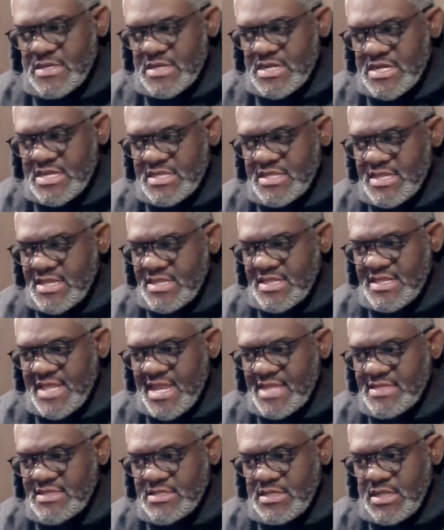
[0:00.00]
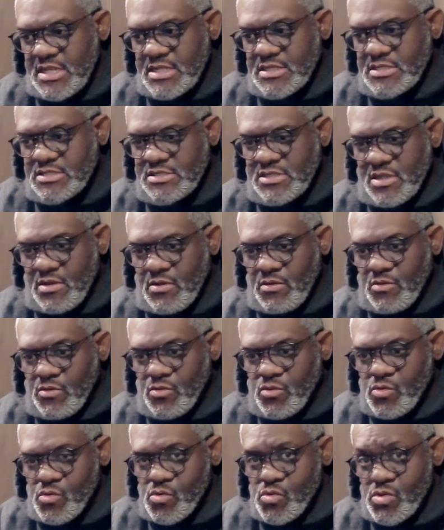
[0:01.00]
I think that's it. So
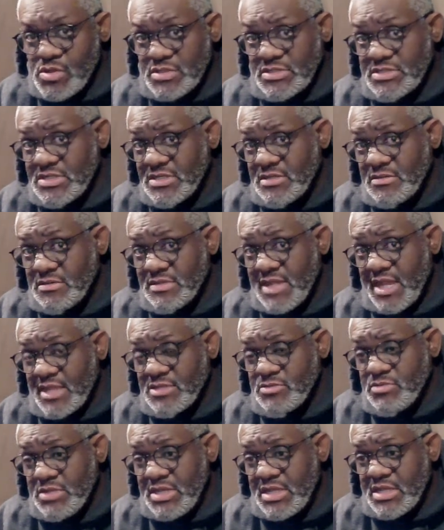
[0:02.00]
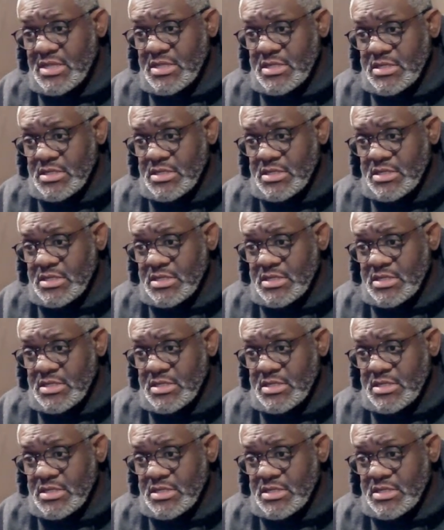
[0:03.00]
until next week,